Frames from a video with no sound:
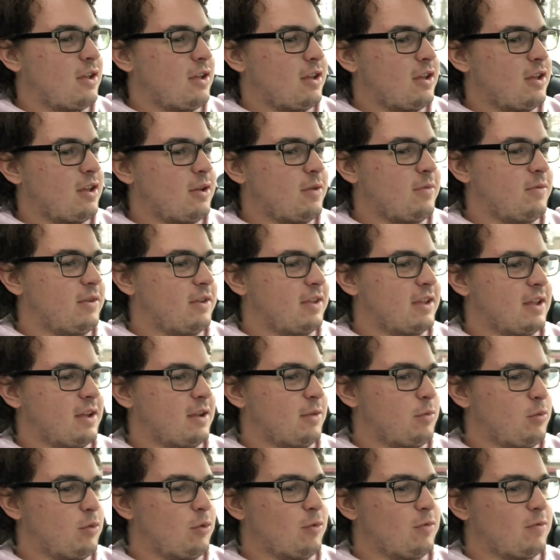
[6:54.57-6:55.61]
Alright, they get
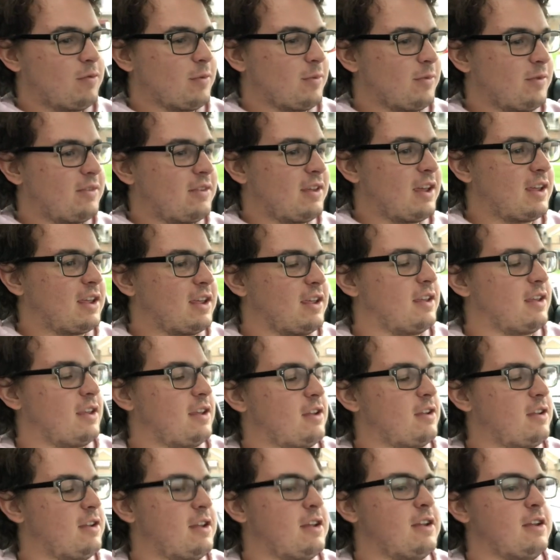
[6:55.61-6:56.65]
it pulled from second
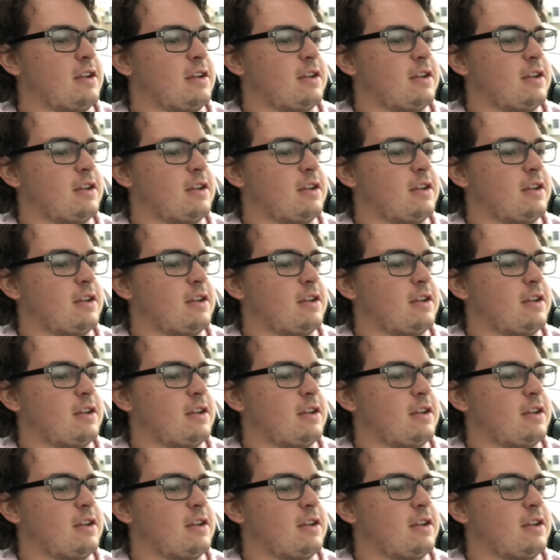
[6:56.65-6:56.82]
gear here.